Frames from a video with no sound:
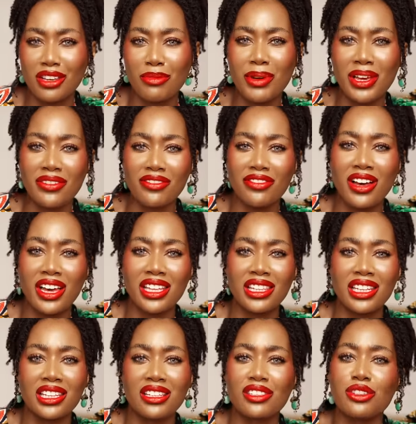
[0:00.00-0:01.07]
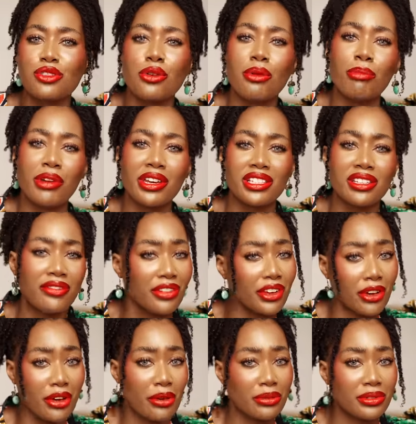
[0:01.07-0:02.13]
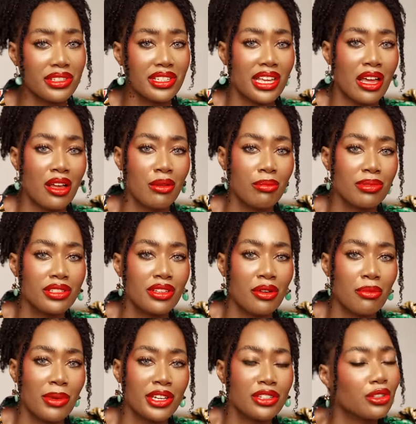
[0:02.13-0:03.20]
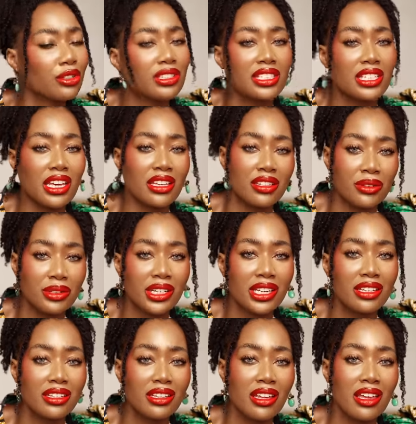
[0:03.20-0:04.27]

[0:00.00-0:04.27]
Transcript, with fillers: You might find that it's too abrasive for your own scalp, so make sure to dilute it.